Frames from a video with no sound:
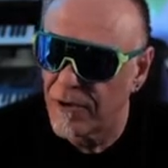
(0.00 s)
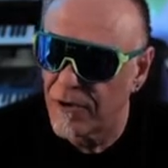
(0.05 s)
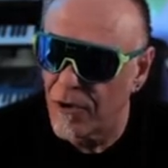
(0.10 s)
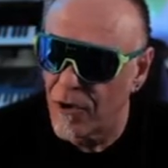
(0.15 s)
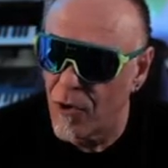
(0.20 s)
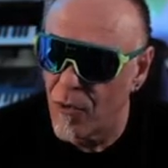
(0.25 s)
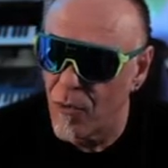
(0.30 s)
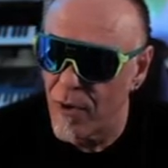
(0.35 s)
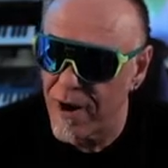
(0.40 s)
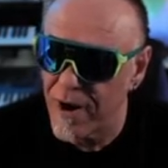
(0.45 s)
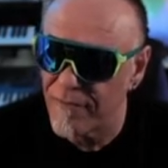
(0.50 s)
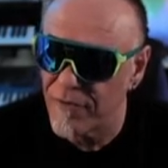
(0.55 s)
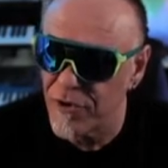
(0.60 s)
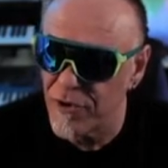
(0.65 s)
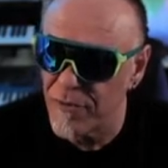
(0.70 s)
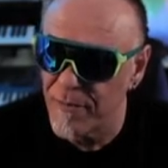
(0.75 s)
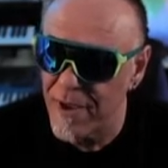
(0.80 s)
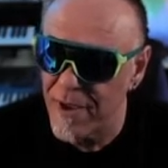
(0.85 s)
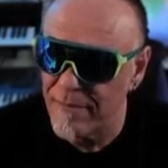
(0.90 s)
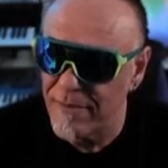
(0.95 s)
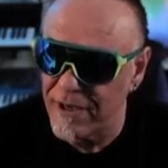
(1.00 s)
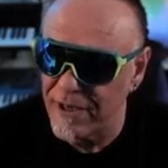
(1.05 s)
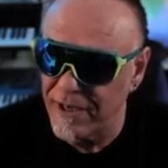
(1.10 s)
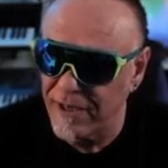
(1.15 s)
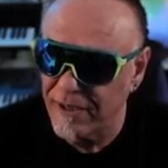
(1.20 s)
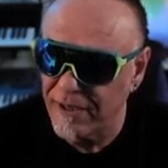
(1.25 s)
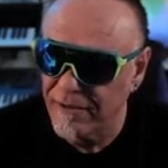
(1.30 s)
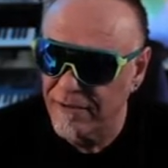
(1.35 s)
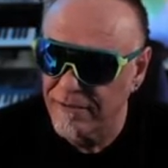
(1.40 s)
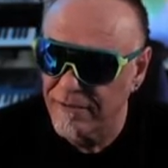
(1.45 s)
Or whatever you may be.
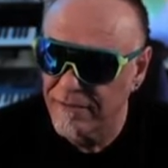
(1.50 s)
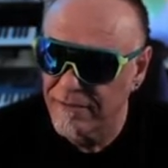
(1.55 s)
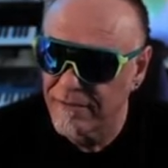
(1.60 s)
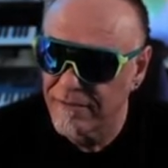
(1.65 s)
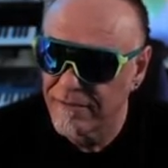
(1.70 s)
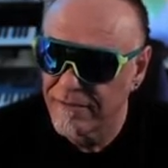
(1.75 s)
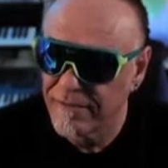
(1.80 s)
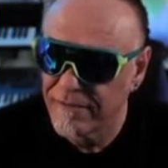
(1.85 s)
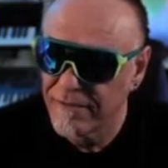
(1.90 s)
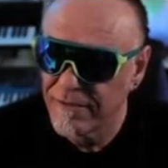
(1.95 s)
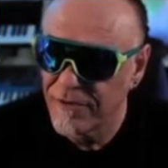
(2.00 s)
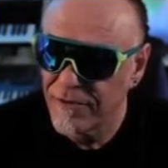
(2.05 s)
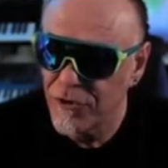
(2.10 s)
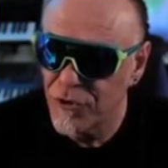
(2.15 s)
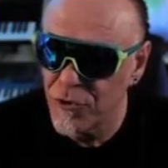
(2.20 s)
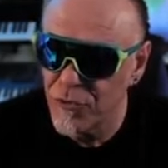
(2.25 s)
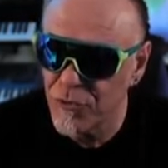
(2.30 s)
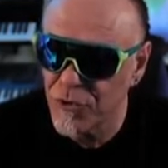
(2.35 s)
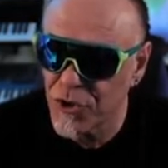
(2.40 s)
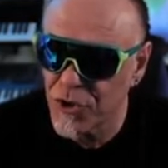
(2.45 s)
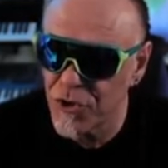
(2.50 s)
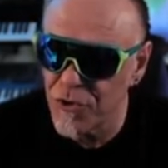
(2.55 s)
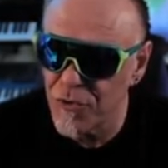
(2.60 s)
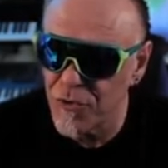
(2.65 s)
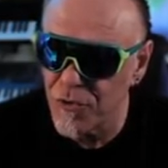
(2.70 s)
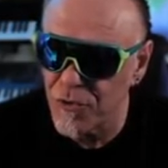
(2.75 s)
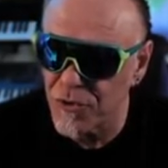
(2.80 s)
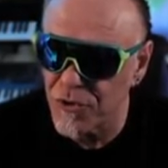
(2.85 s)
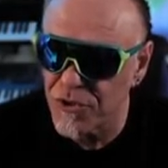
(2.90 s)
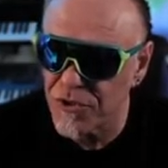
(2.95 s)
You
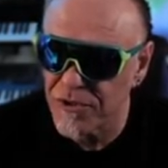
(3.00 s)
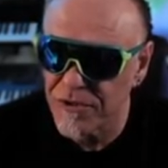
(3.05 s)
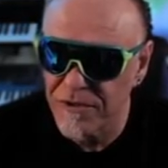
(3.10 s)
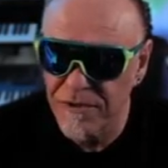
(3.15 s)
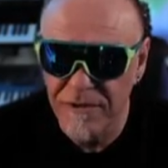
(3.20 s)
choose.